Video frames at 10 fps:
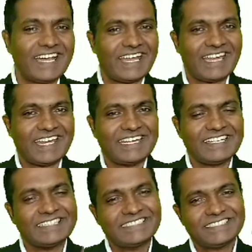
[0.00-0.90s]

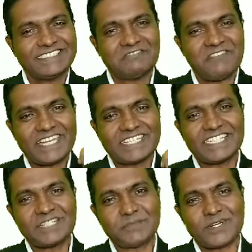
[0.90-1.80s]
and the
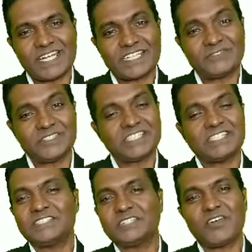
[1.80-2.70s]
vector product, which is
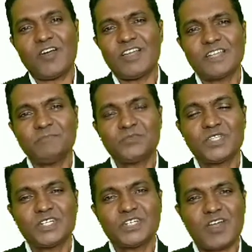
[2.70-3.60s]
also called
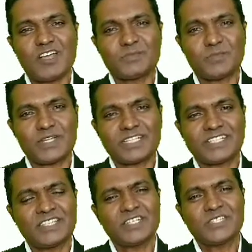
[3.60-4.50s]
cross product.